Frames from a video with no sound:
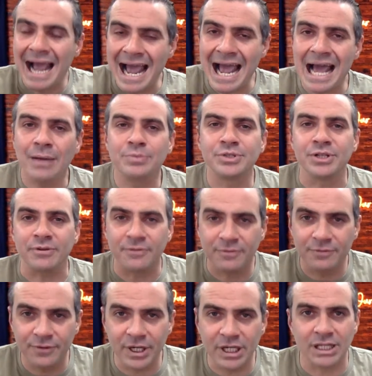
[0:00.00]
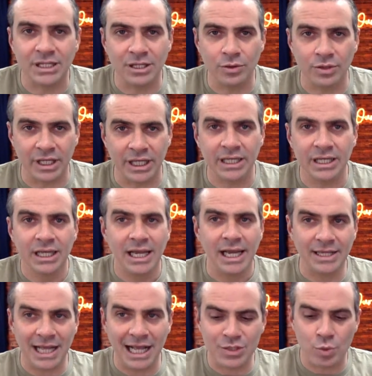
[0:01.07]
Absolutely.
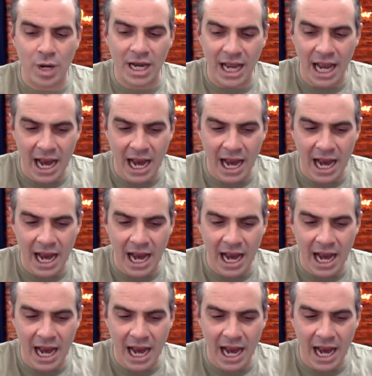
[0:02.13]
And that's why